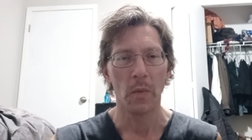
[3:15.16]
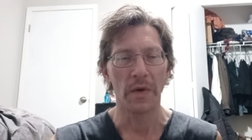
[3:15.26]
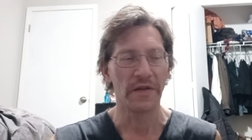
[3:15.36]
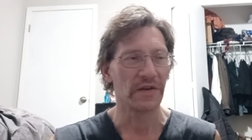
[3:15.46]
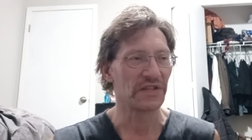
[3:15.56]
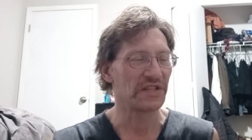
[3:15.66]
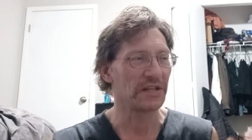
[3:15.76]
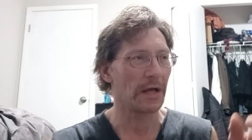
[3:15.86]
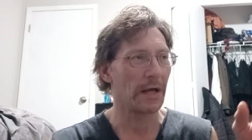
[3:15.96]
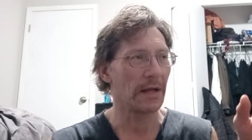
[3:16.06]
whether
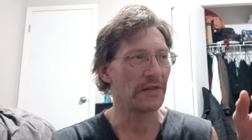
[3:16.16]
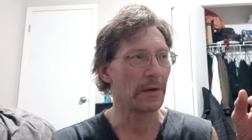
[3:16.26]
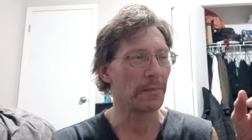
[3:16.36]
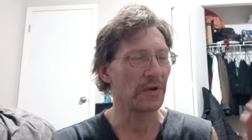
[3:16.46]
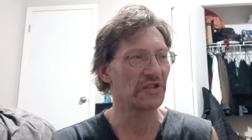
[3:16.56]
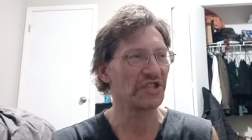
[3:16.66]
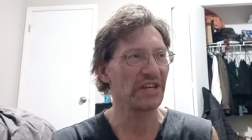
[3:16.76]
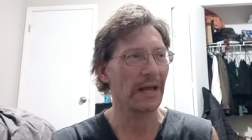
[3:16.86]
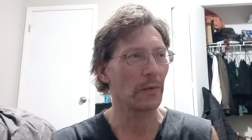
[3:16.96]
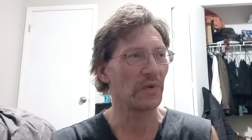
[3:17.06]
it's uh, their
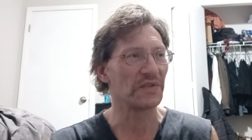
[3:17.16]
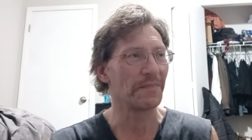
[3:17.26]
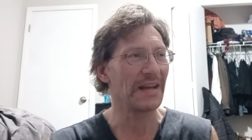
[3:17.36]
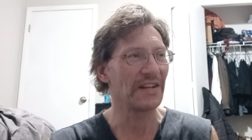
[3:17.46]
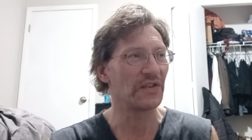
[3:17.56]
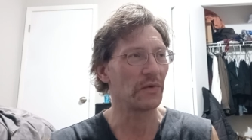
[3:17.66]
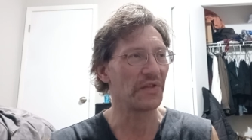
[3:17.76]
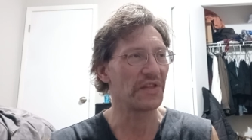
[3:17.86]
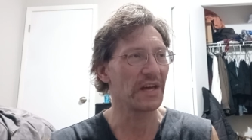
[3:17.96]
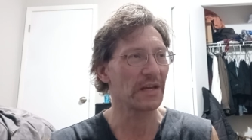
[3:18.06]
milkshake was made
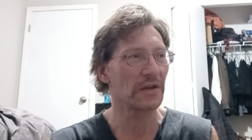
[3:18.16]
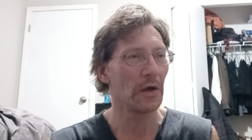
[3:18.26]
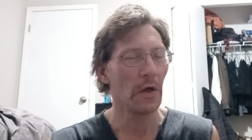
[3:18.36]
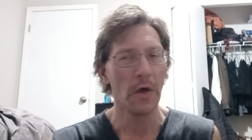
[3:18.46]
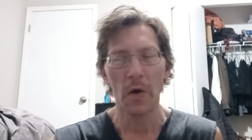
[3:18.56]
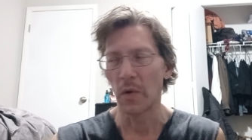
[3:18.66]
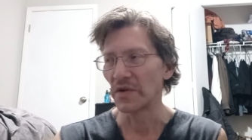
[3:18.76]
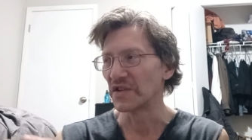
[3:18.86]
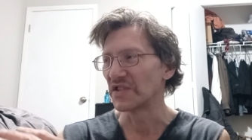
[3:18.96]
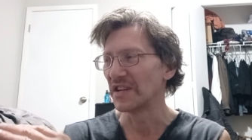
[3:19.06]
too thick
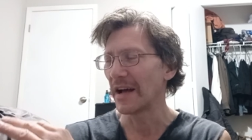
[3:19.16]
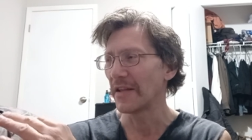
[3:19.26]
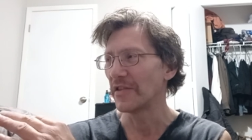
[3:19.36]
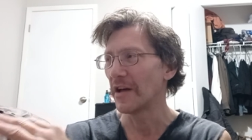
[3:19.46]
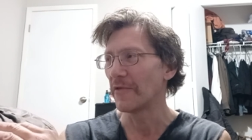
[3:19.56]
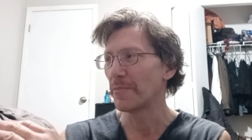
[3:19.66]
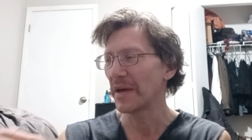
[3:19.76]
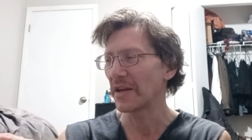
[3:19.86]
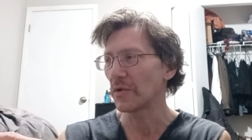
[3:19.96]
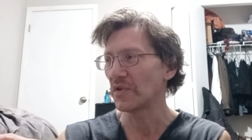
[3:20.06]
or there's not enough
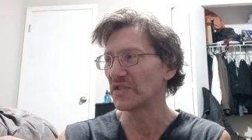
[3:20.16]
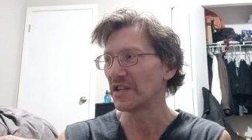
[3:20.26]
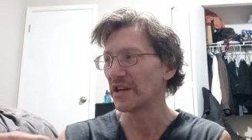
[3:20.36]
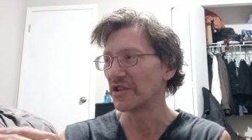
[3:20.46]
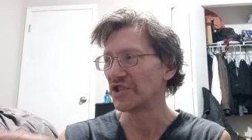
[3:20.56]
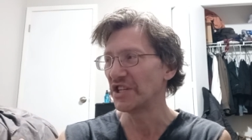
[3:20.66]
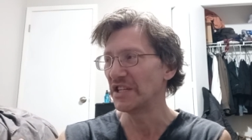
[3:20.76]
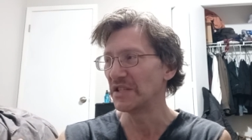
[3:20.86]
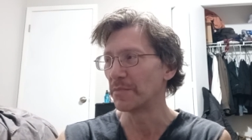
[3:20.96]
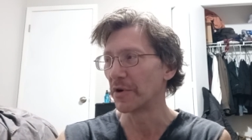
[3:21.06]
pickles in their
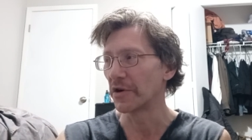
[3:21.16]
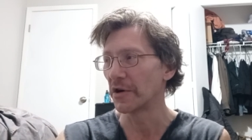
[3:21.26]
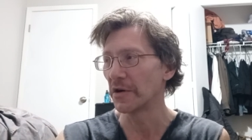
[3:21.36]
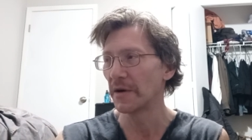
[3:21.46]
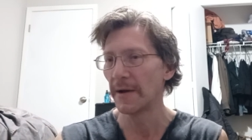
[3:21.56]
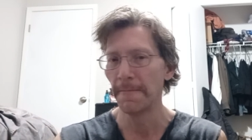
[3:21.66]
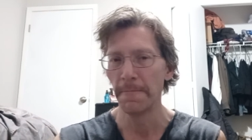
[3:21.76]
cheeseburger